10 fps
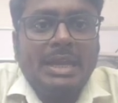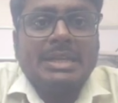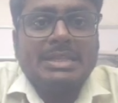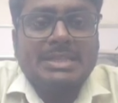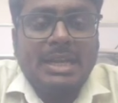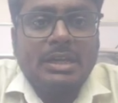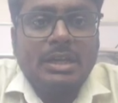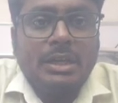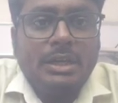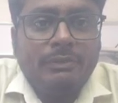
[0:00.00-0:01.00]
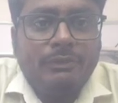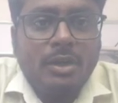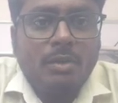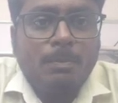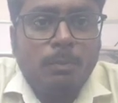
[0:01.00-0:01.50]
we can
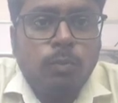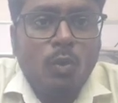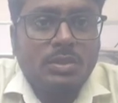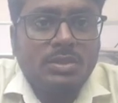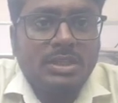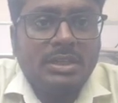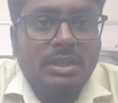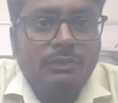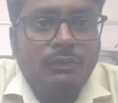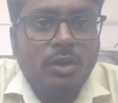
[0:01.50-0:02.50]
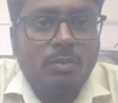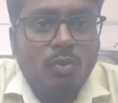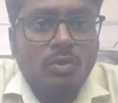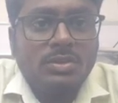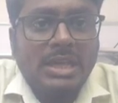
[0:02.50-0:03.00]
select different ports in
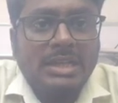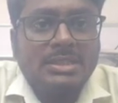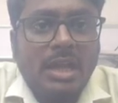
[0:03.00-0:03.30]
different modes